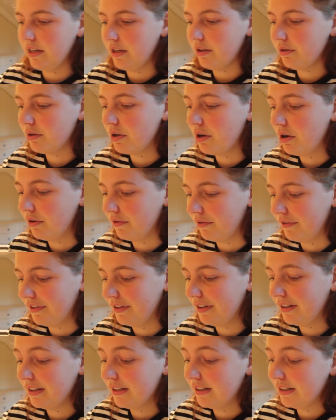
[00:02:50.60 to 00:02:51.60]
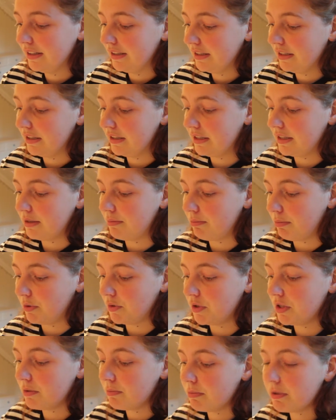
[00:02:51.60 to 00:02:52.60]
I don't know if it's
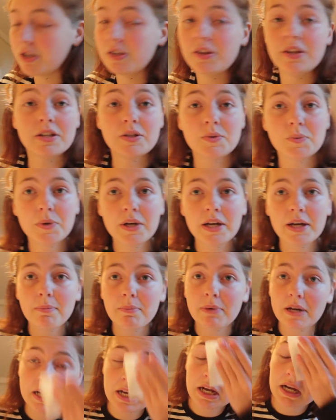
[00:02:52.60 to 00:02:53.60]
supposed to burn this way, but